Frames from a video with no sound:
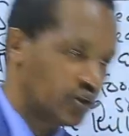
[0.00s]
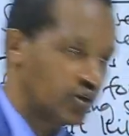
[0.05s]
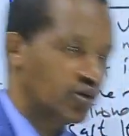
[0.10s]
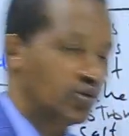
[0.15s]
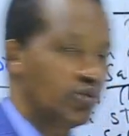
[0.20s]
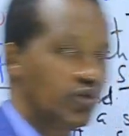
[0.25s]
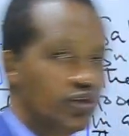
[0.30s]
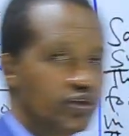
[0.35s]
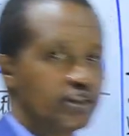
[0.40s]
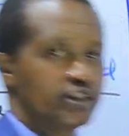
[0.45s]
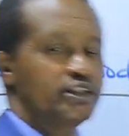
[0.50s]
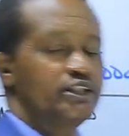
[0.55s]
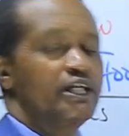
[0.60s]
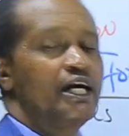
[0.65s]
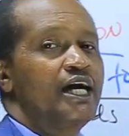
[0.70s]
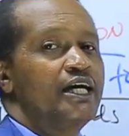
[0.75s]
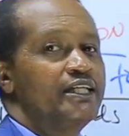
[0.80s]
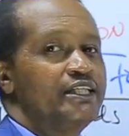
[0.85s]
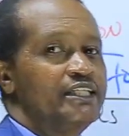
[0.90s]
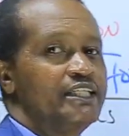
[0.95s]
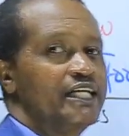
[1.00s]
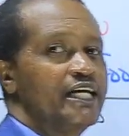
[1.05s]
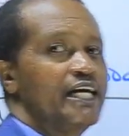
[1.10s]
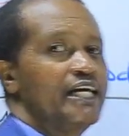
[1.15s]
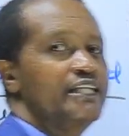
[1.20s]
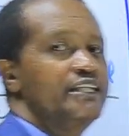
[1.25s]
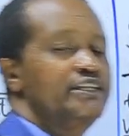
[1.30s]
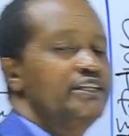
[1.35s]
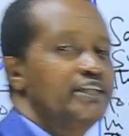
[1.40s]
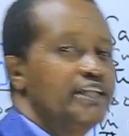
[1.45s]
or water. It
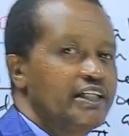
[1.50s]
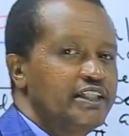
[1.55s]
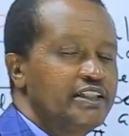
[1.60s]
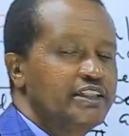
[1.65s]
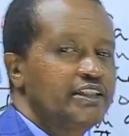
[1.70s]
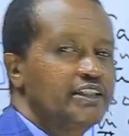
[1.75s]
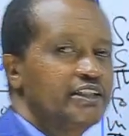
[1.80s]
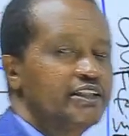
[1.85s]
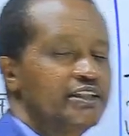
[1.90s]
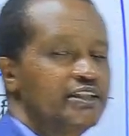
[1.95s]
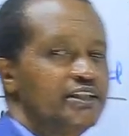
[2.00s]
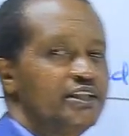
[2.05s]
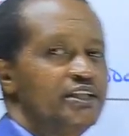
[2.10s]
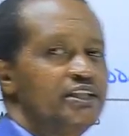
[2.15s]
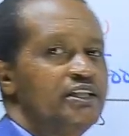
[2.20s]
dehydrates.